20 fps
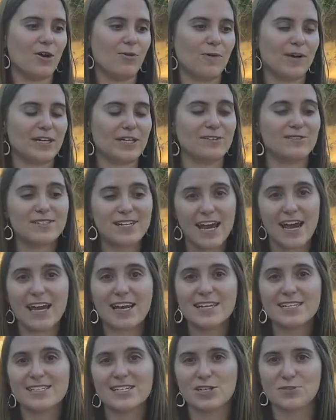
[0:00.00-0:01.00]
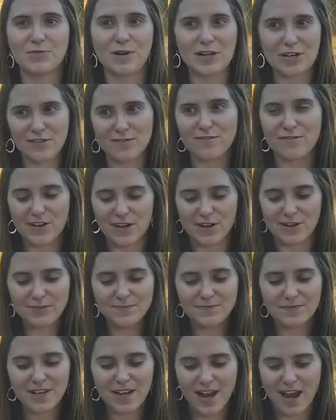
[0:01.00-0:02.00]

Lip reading: what you taste, and what you feel.